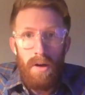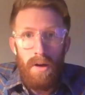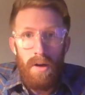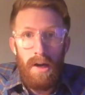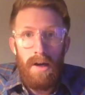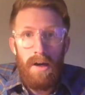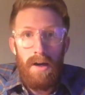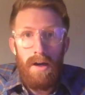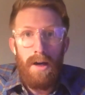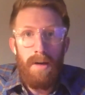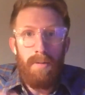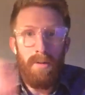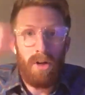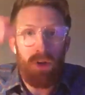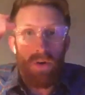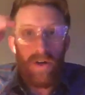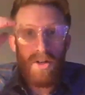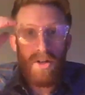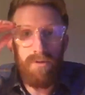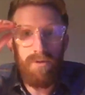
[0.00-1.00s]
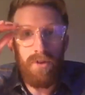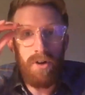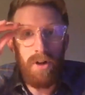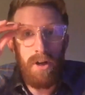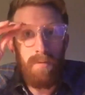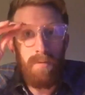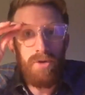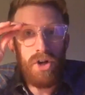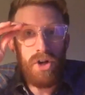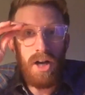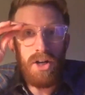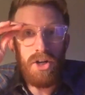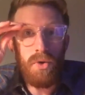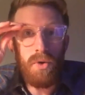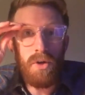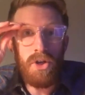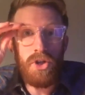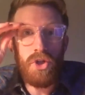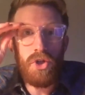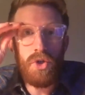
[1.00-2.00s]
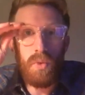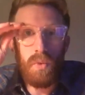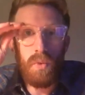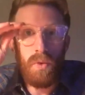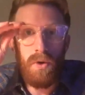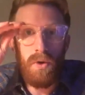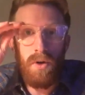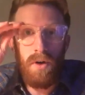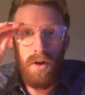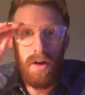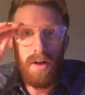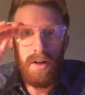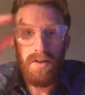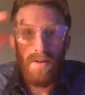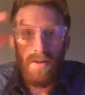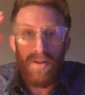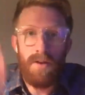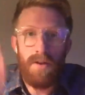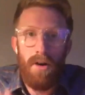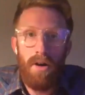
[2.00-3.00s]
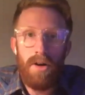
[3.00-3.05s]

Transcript: A question from Joshua Schwartz.